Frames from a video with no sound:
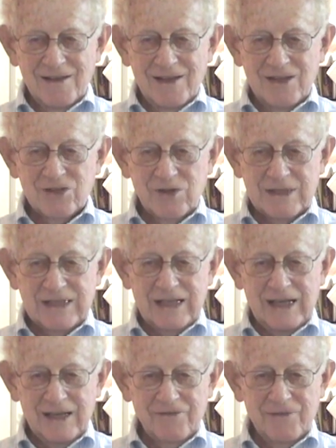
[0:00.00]

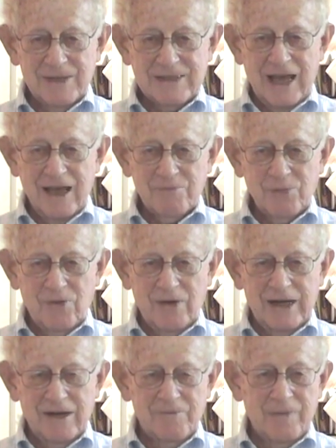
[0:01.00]
interesting from the
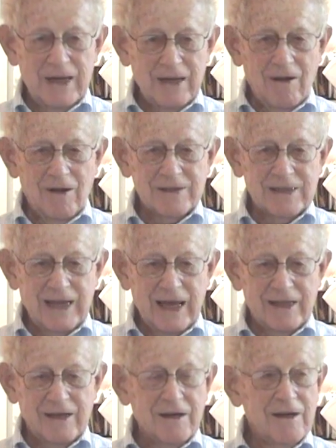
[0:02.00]
standpoint of being all
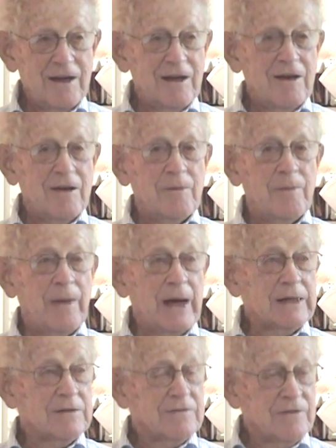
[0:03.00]
together,
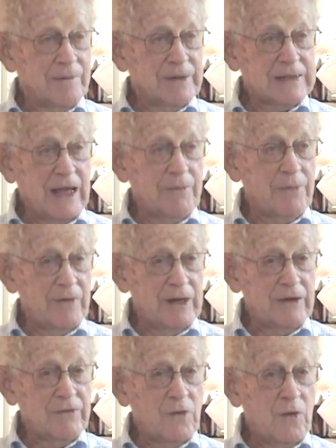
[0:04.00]
but from the
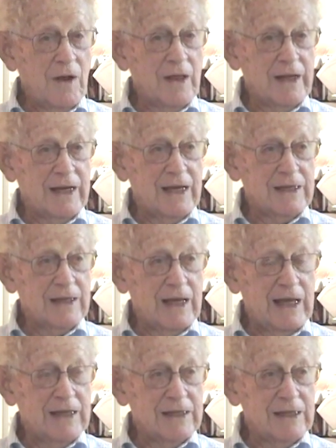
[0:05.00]
standpoint of quality
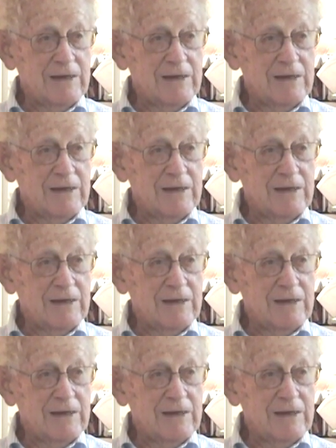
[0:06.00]
and